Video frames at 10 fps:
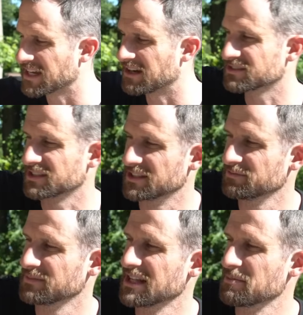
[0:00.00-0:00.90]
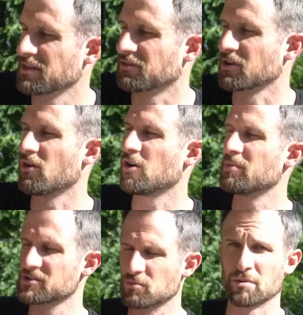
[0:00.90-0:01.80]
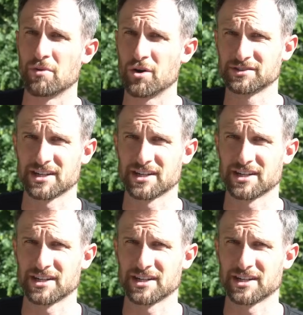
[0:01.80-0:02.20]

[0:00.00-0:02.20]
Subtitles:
out to let me throw a whole bunch more molds